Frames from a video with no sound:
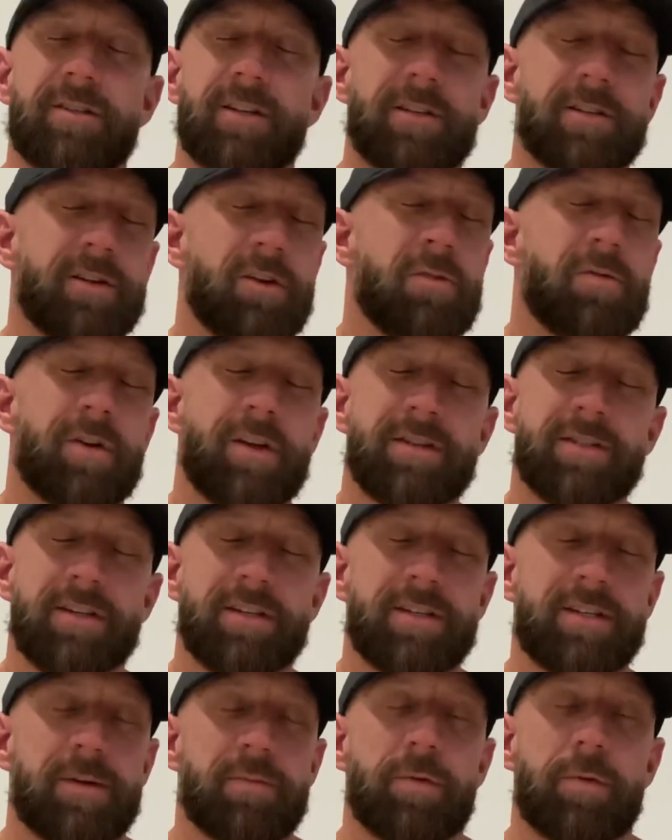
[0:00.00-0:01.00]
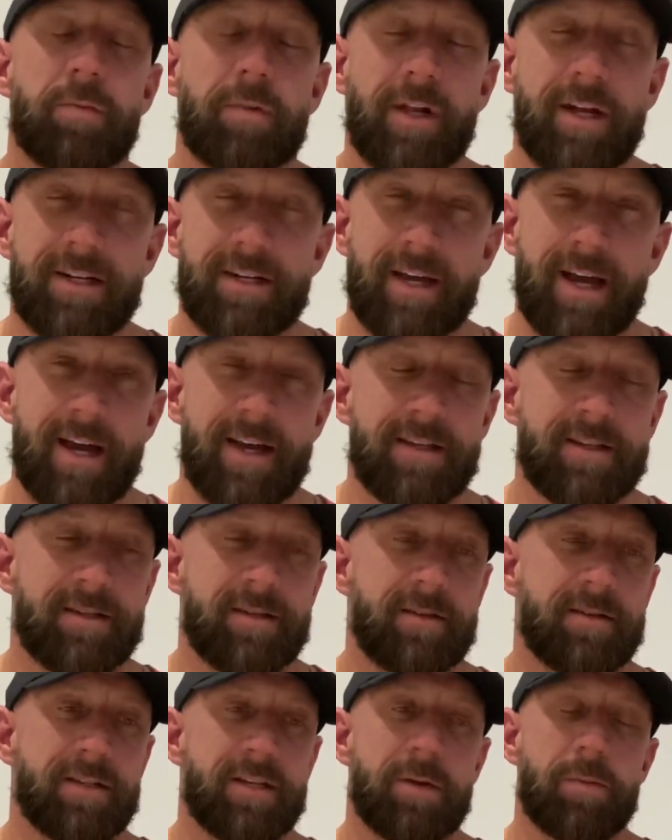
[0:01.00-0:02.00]
just go. It's a simple blood
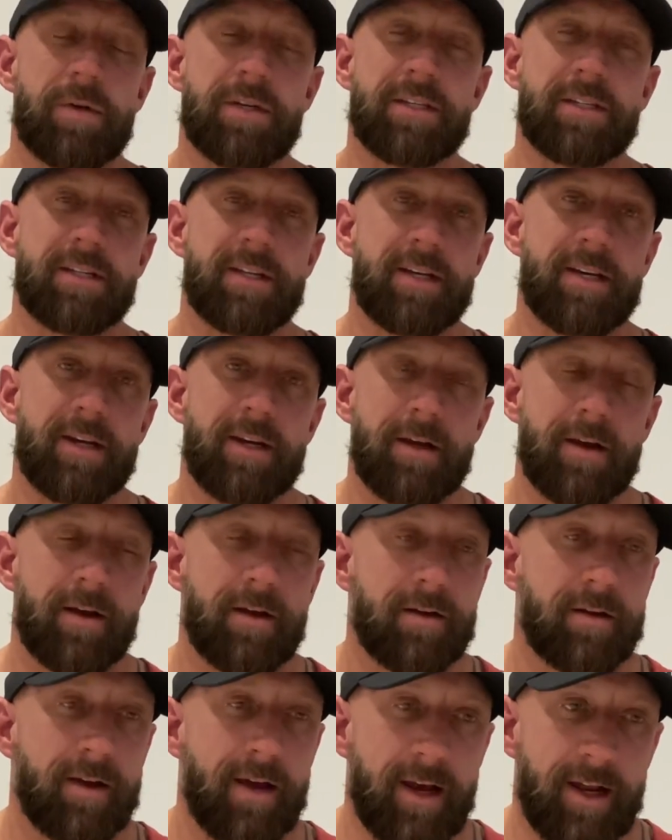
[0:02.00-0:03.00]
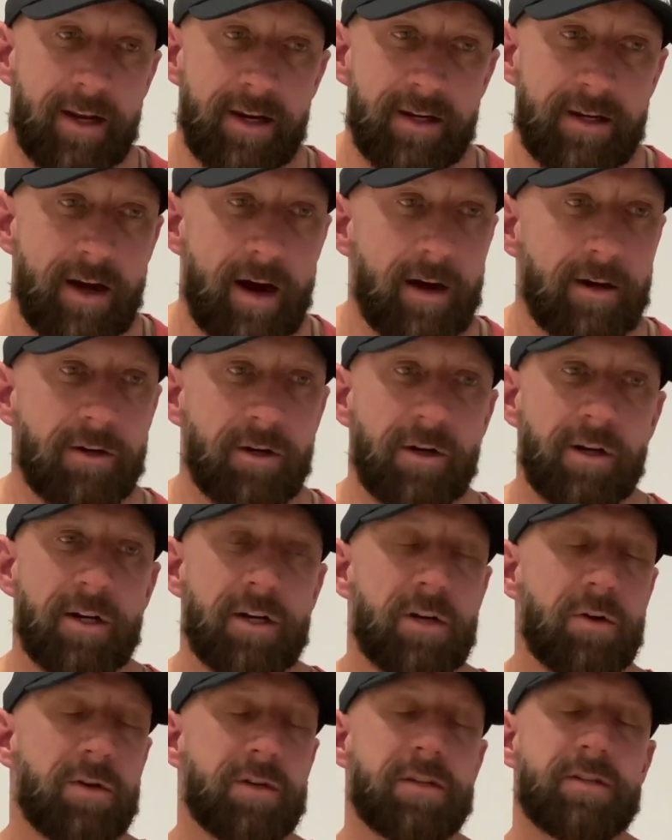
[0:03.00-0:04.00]
test, CBC. Any doctor can
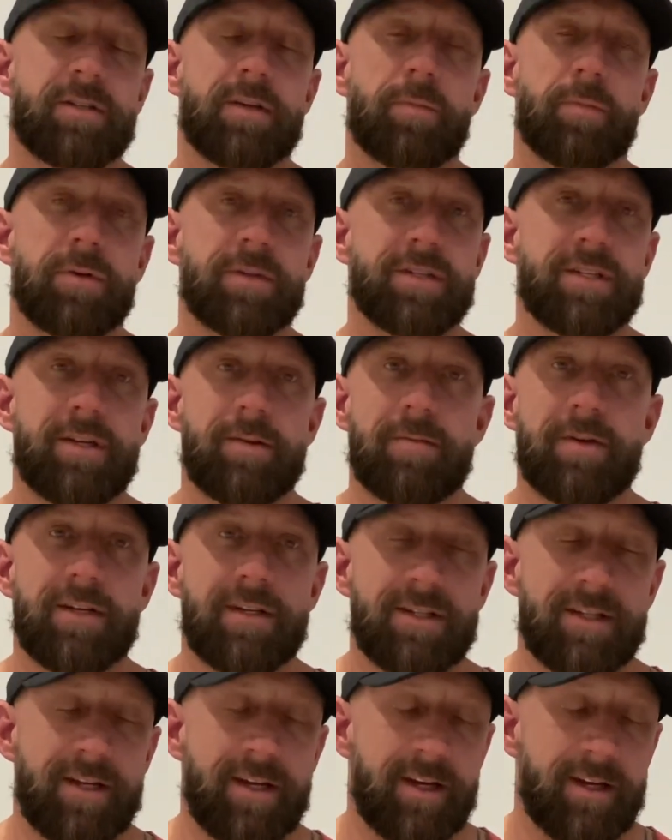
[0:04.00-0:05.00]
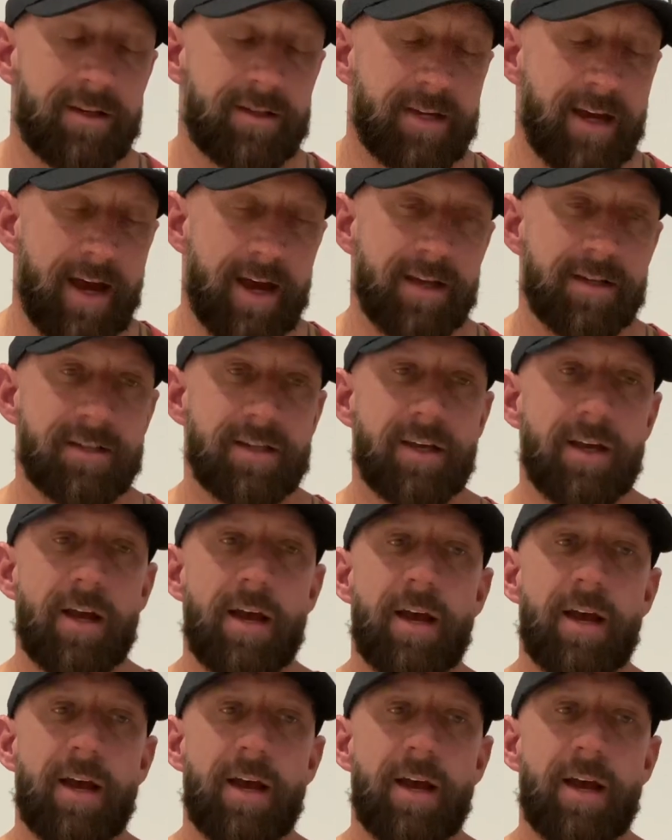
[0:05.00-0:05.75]
do a simple CBC test.